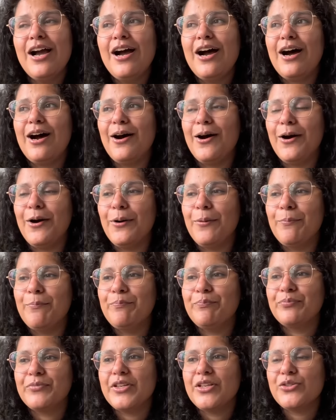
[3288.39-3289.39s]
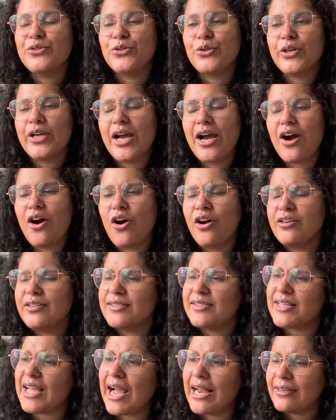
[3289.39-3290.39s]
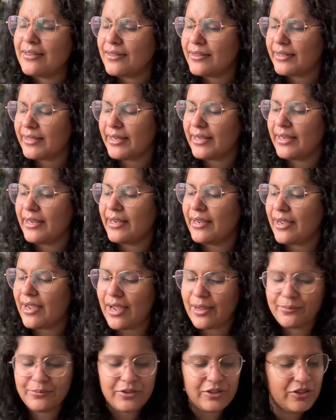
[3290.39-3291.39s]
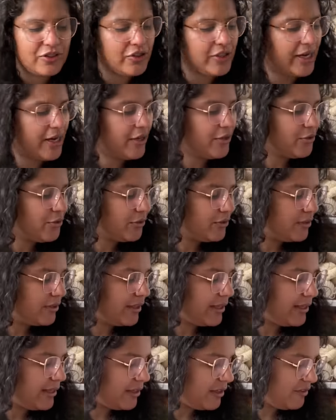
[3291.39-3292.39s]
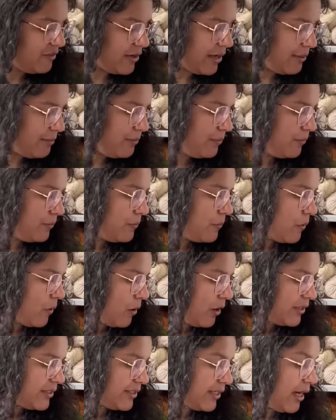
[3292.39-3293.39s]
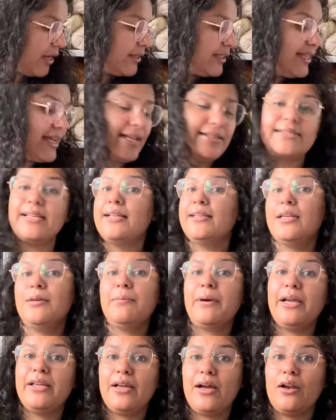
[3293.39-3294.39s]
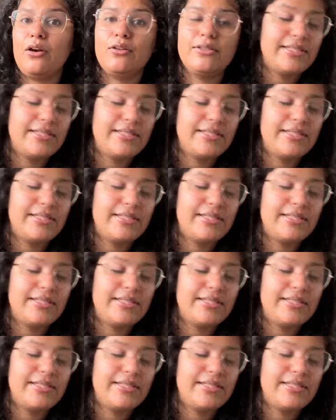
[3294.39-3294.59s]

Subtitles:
So yeah, on Saturday, I'm trying to think if I bought yarn. Yes, I did buy yarn on